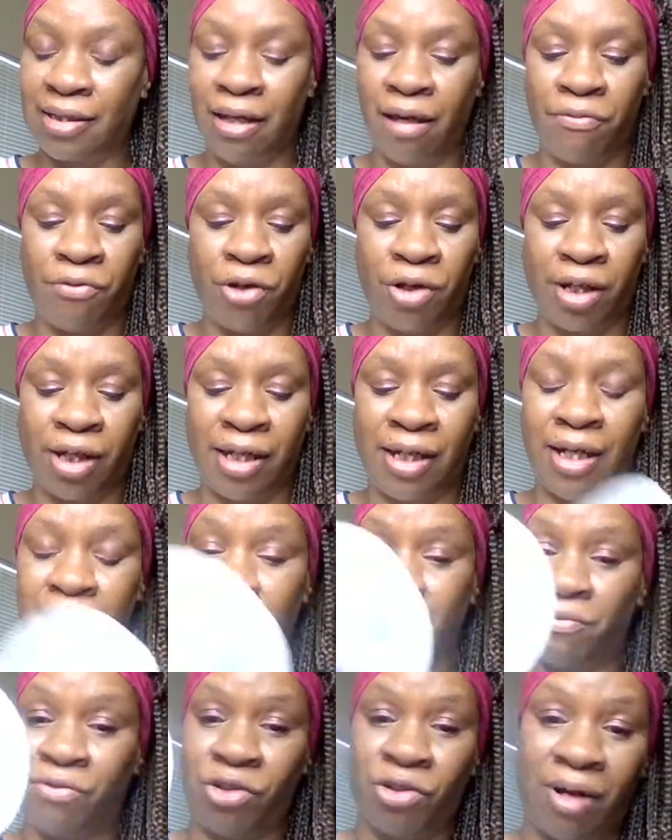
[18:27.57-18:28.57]
If your
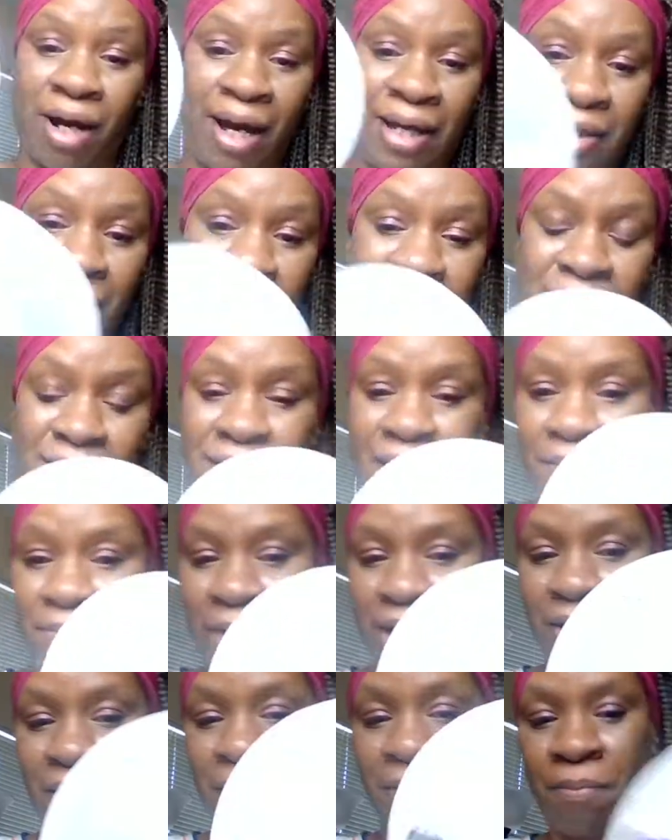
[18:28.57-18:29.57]
kids have tried this, let
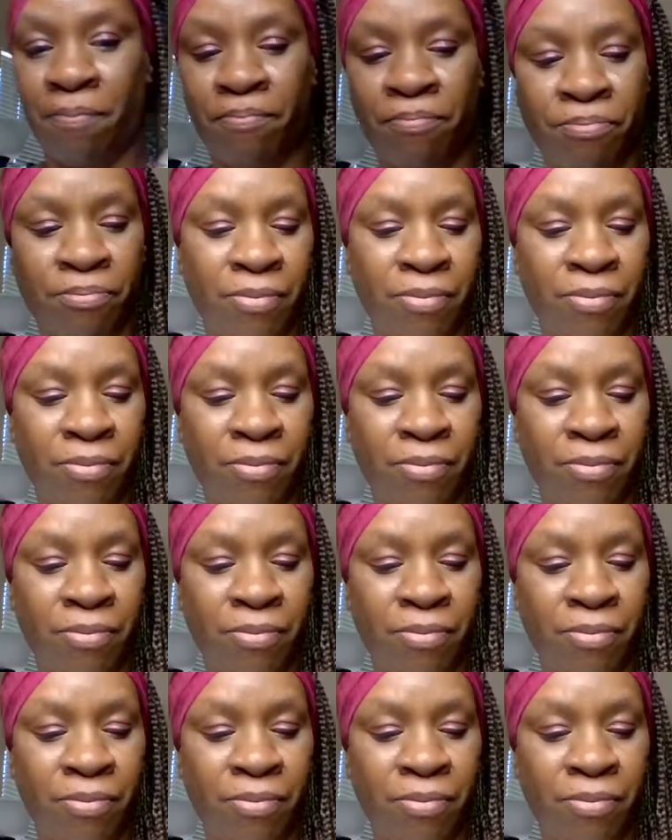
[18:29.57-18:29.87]
me know.